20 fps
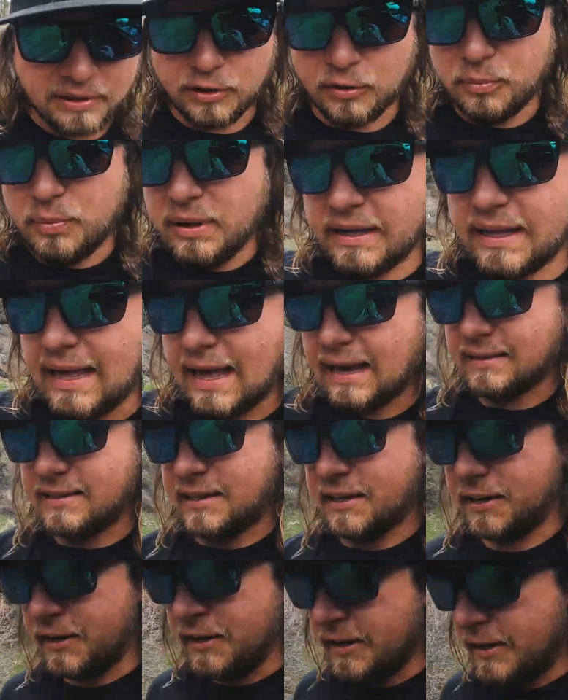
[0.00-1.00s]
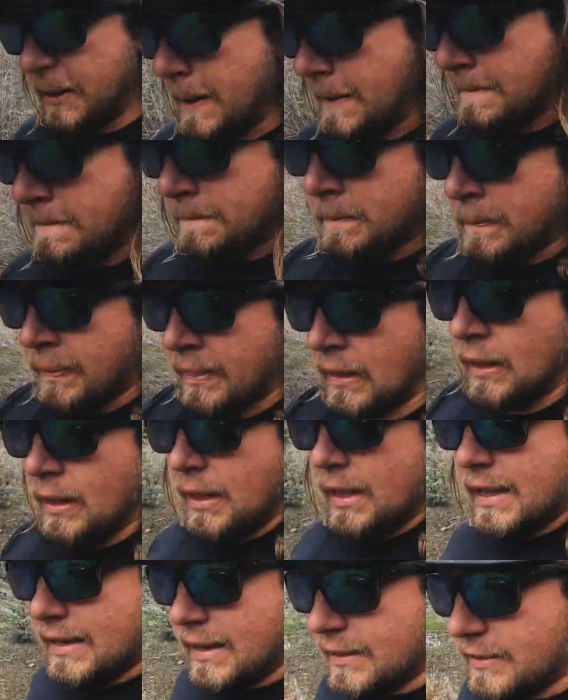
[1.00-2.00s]
little pickaxe here.
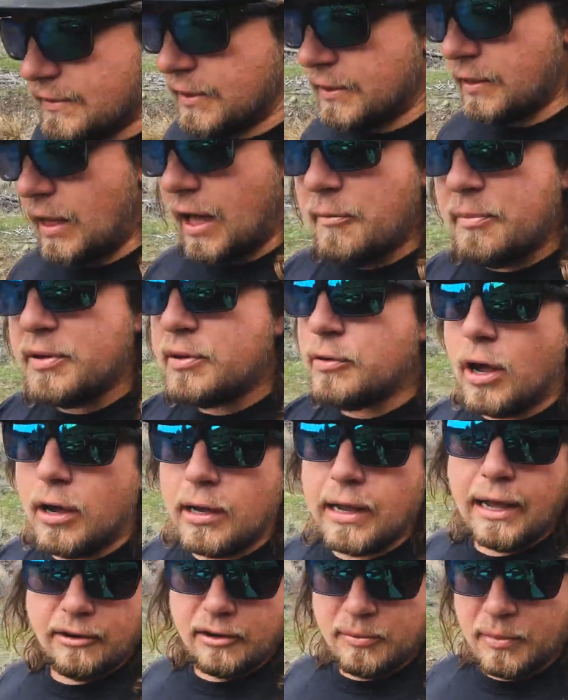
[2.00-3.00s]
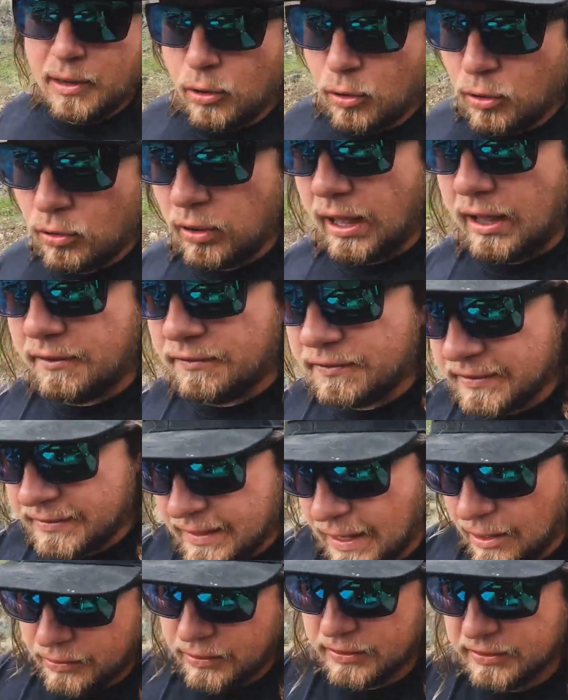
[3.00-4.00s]
And I've been rock hounding my whole life
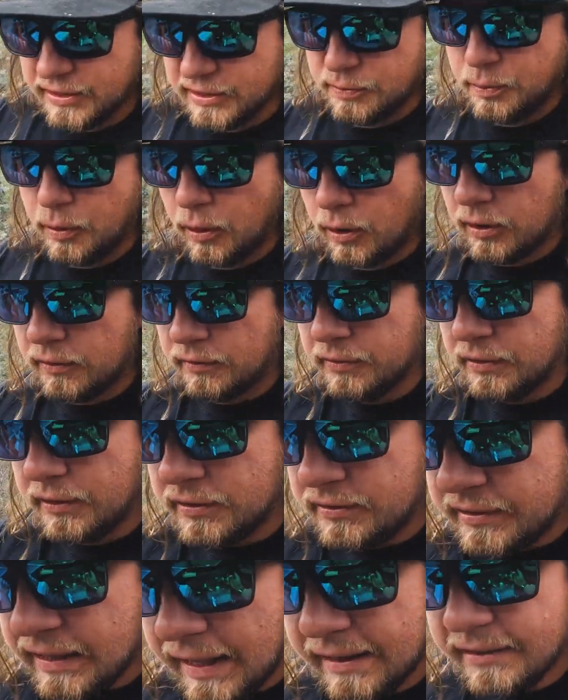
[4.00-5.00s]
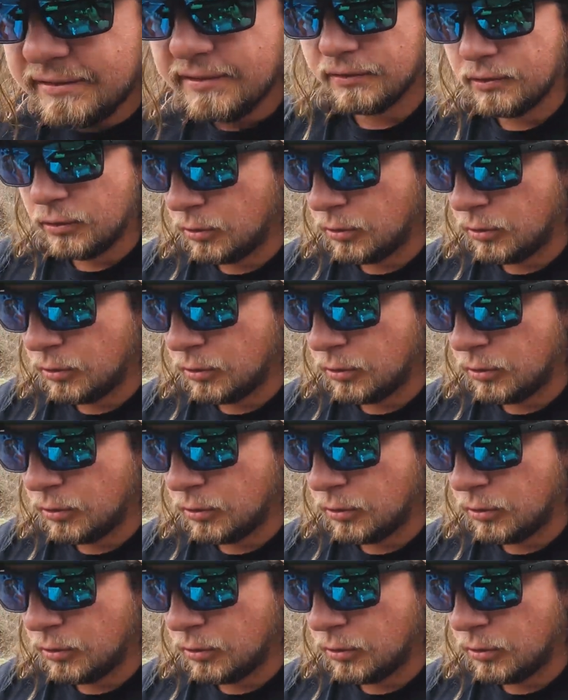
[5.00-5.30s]
and out in this part of the States, of